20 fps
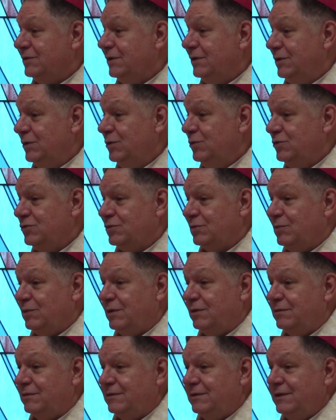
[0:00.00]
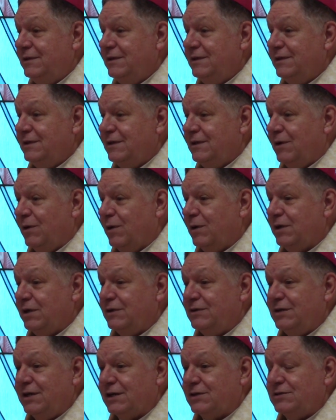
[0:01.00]
unusual
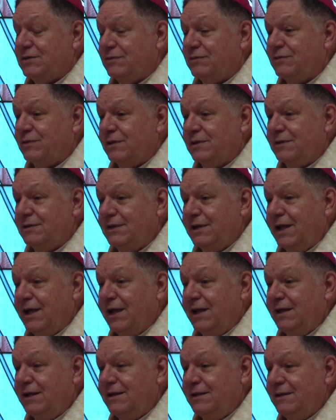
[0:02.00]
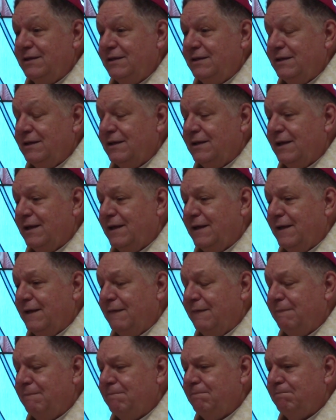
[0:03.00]
architecture for the day.
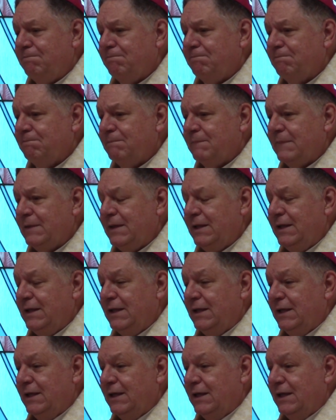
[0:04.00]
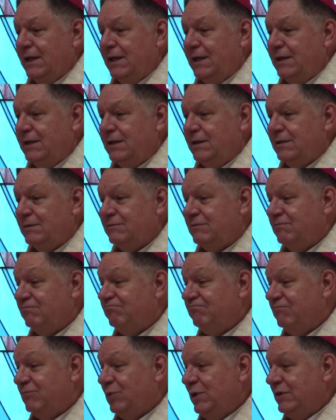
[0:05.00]
Um, and
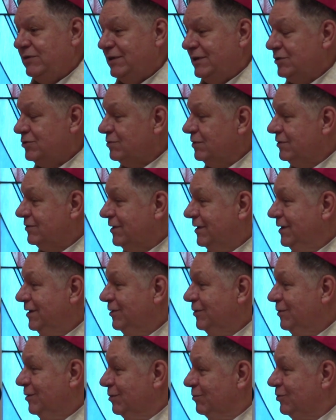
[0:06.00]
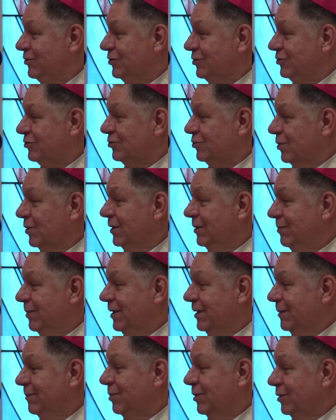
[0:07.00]
then three centuries later, it was destroyed
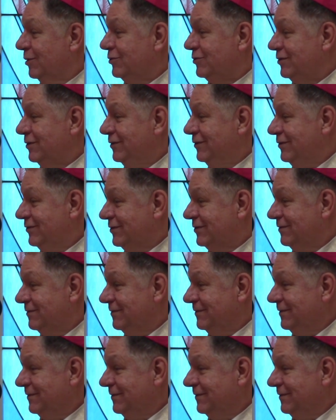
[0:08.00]
by the Persians.